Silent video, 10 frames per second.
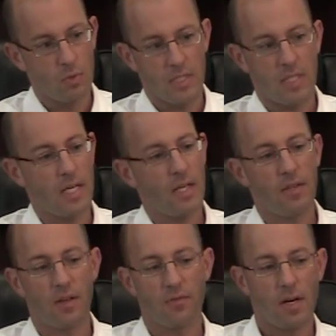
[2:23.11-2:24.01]
we see
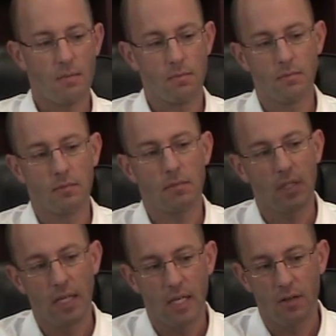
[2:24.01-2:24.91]
anything from
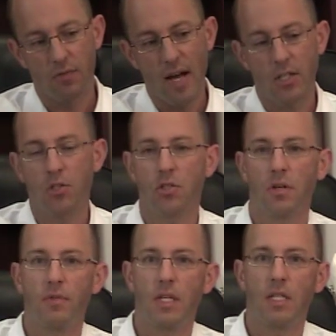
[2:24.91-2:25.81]
uh,
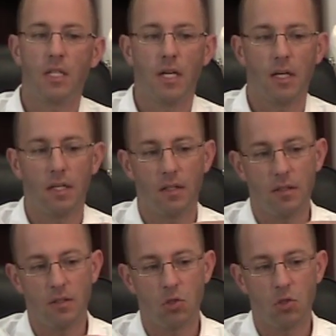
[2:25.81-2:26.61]
fractures of the uh,